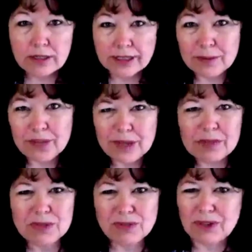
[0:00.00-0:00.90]
like it
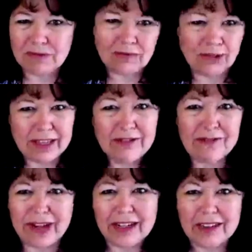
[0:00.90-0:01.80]
becomes rather
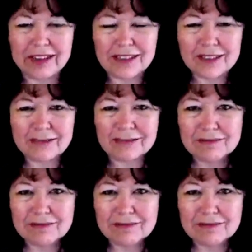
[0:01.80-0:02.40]
violent